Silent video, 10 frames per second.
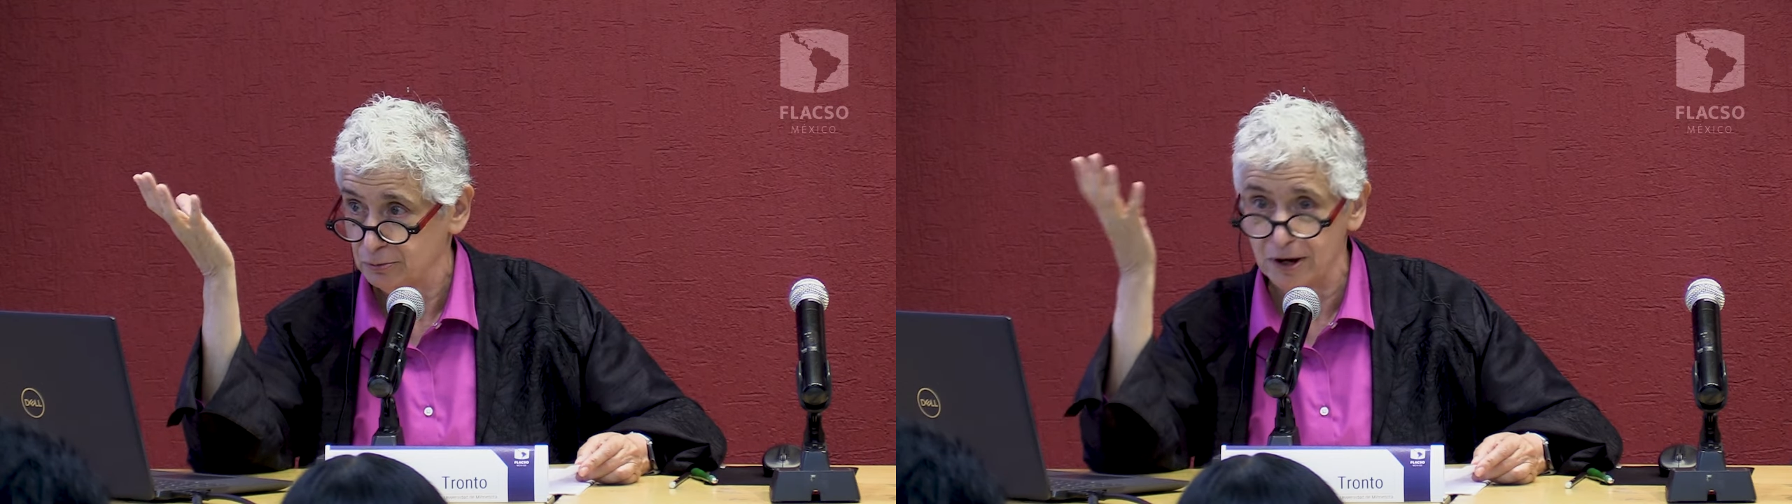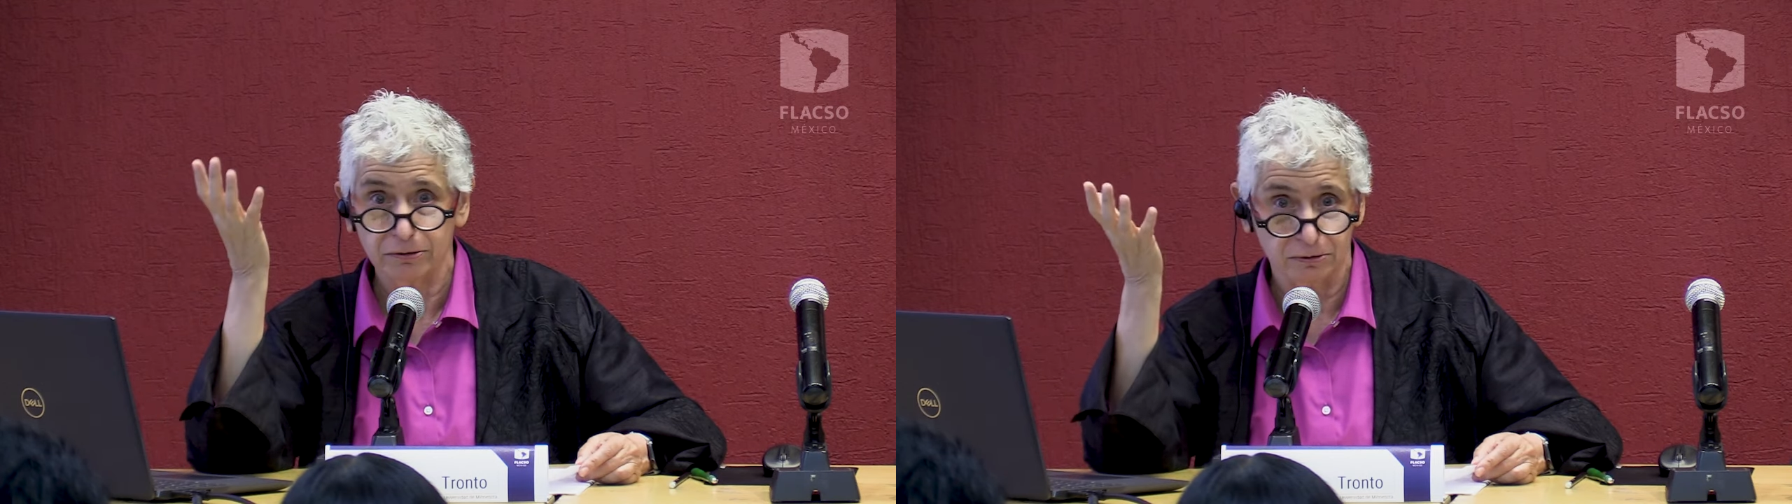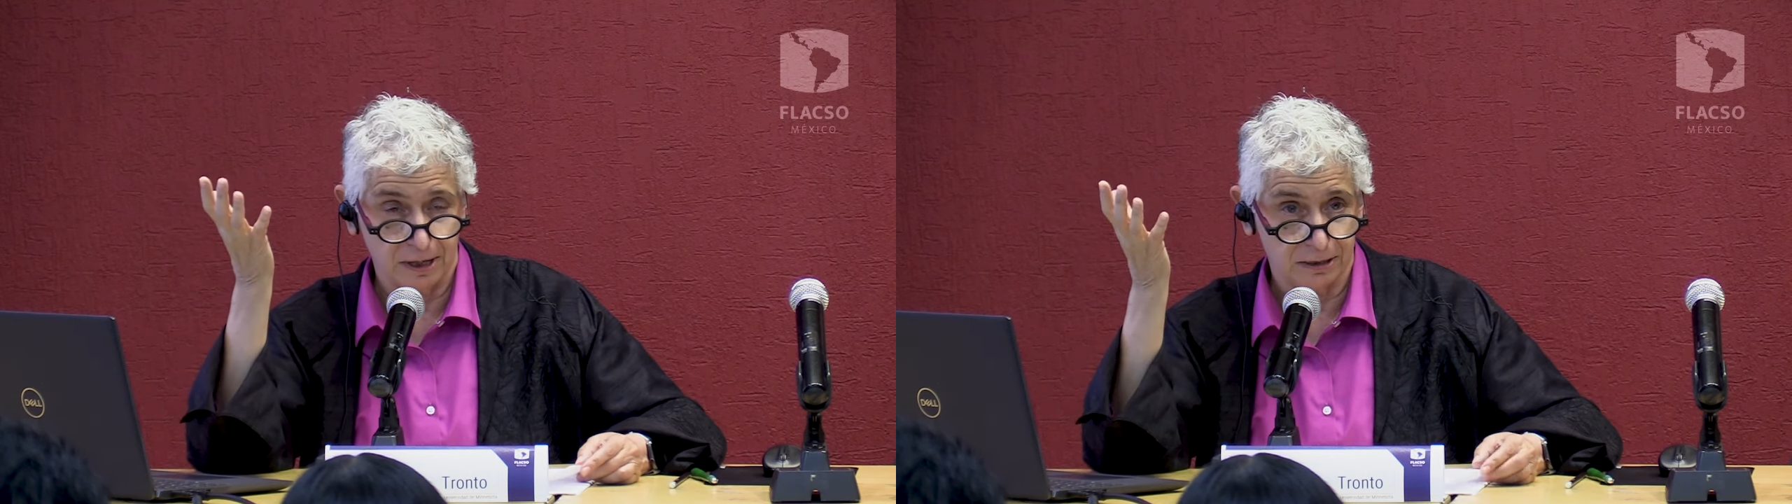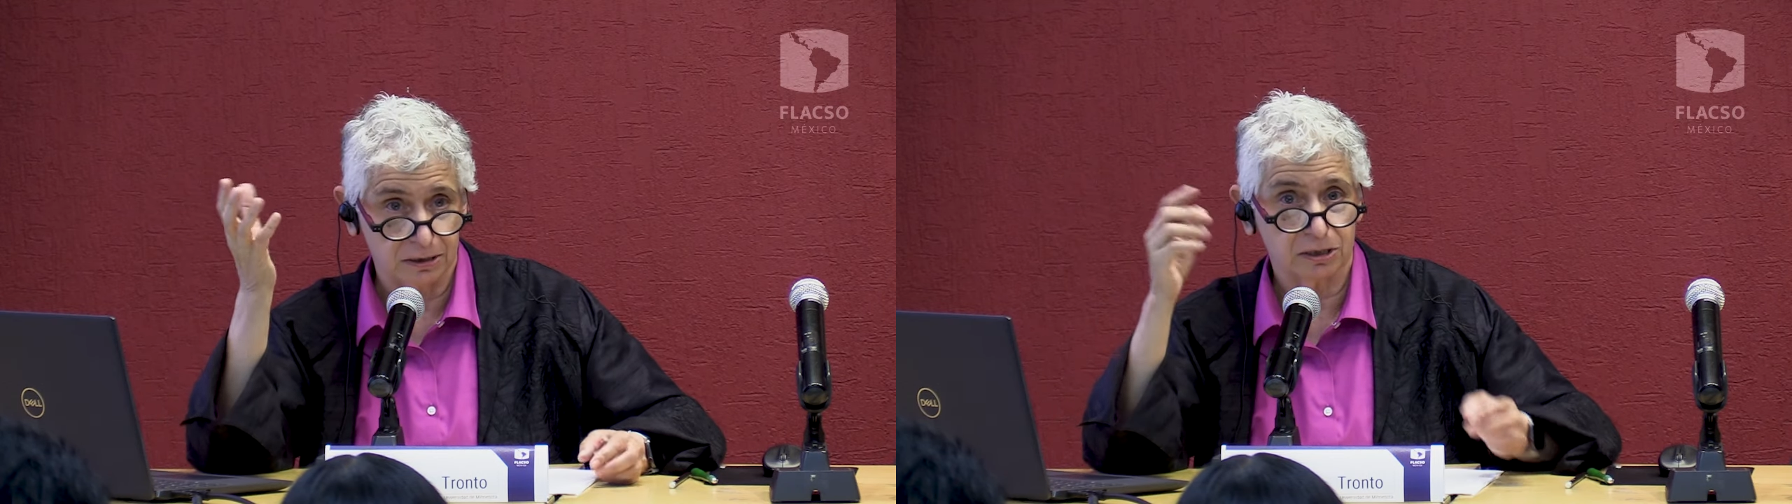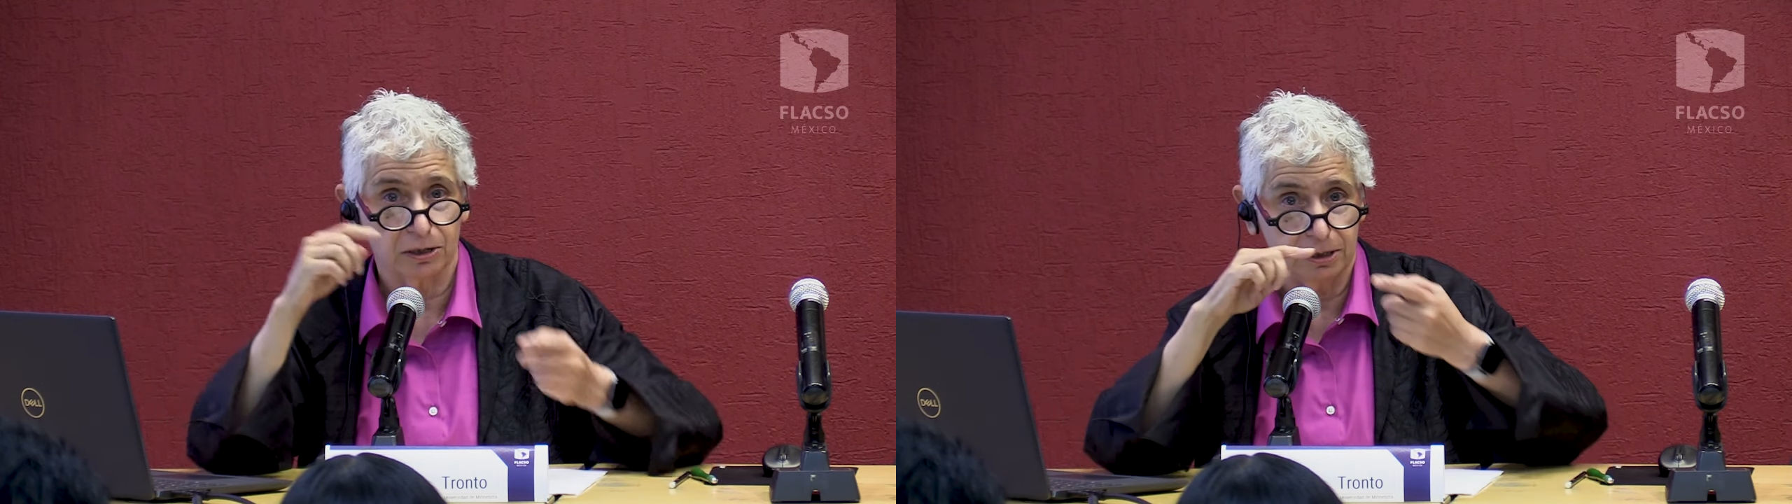rather than
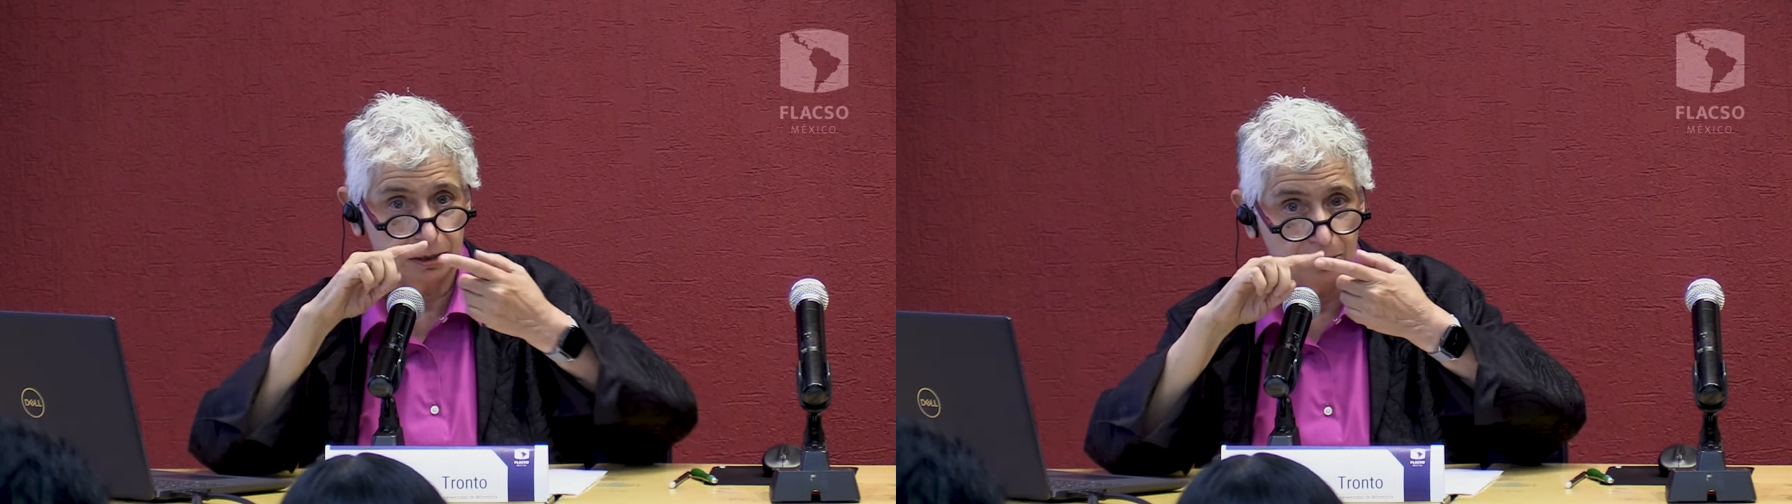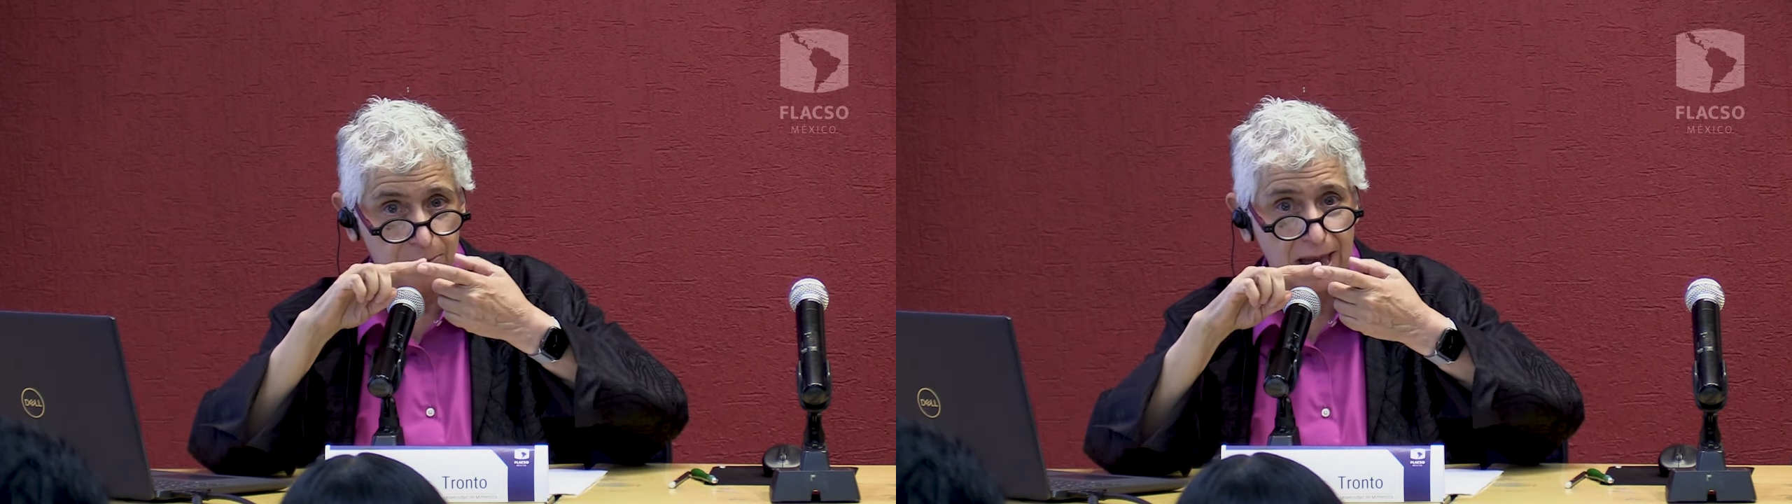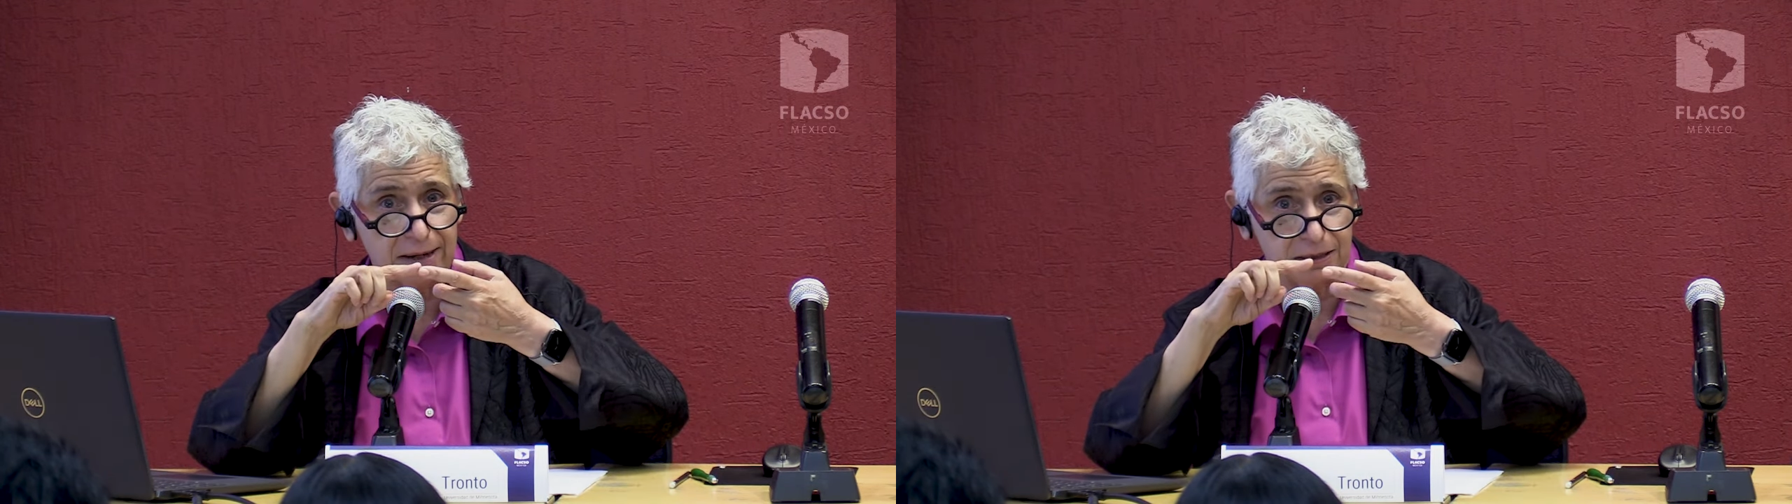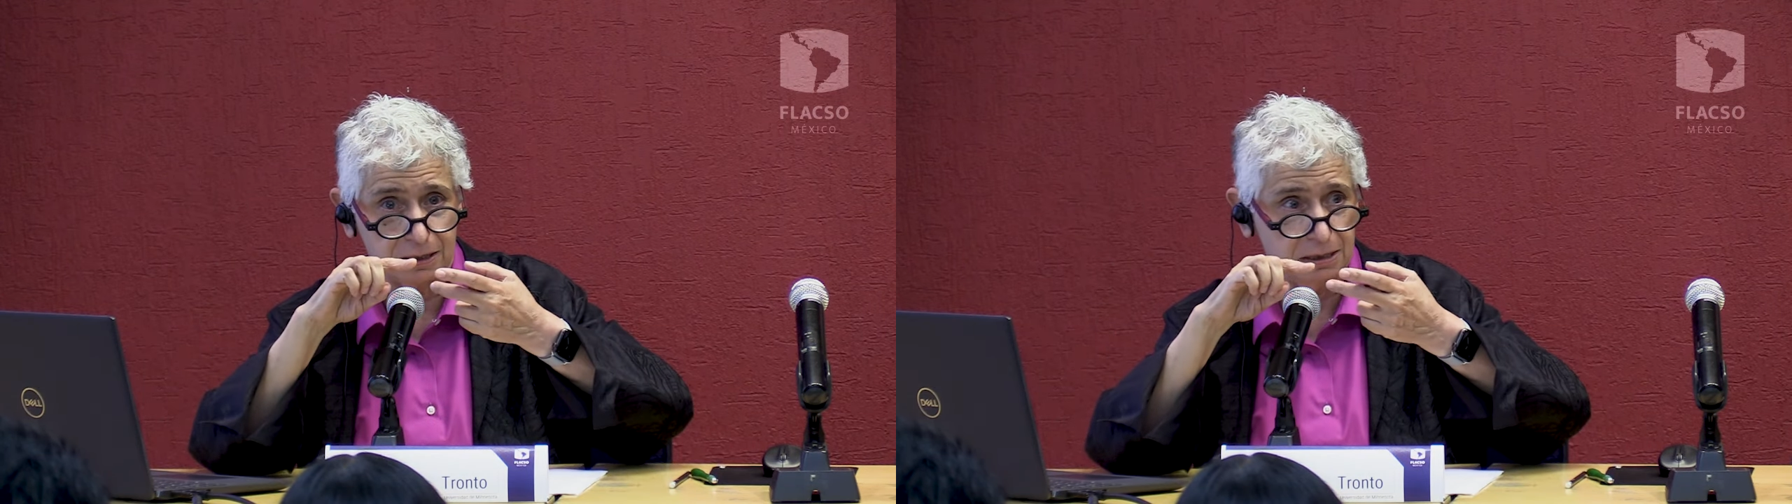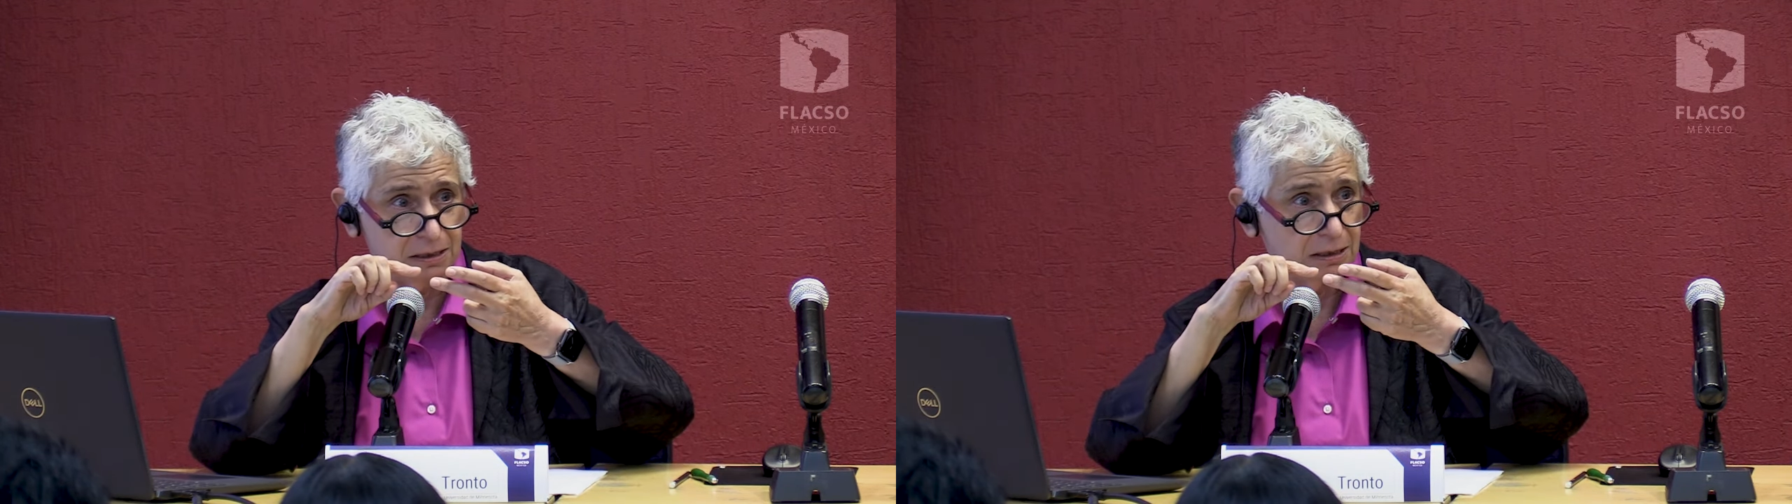studying the
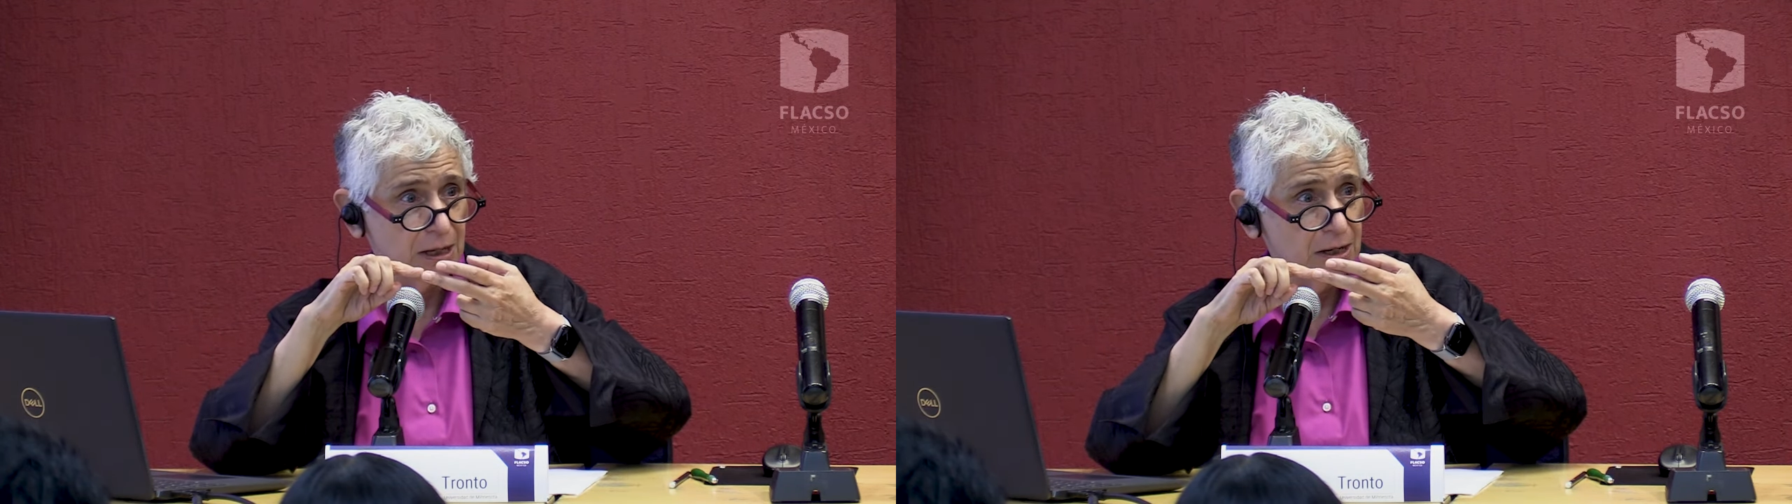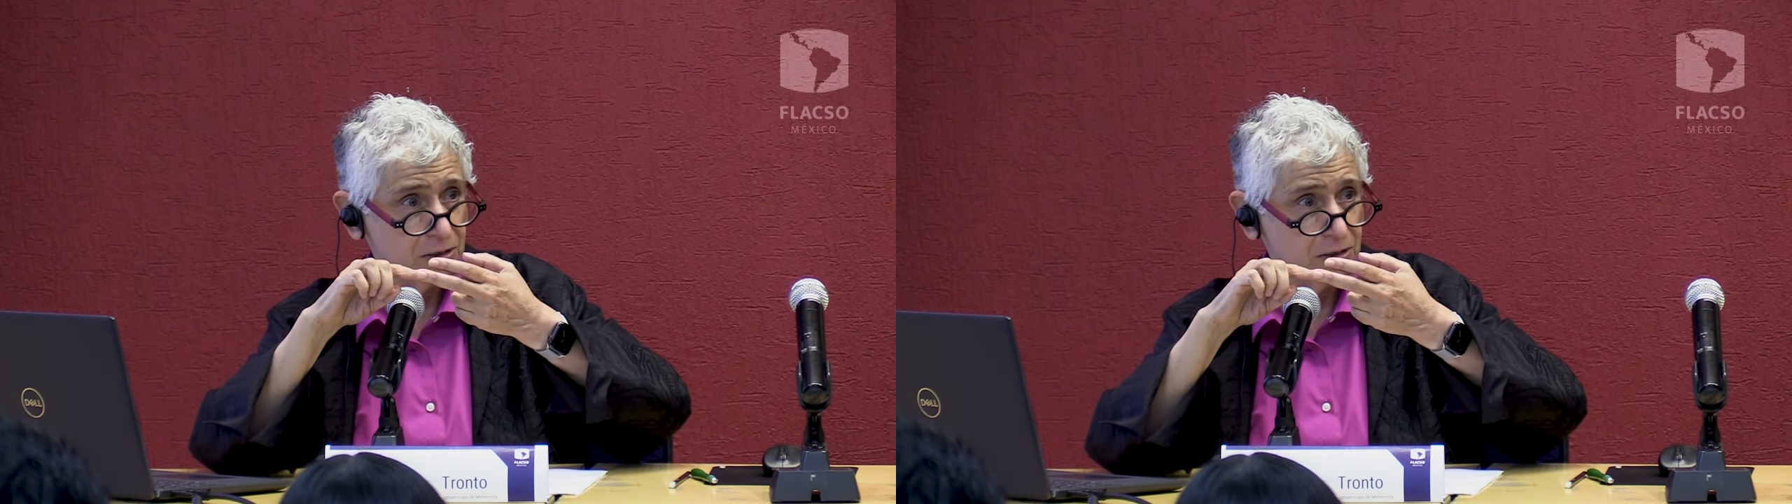humanities,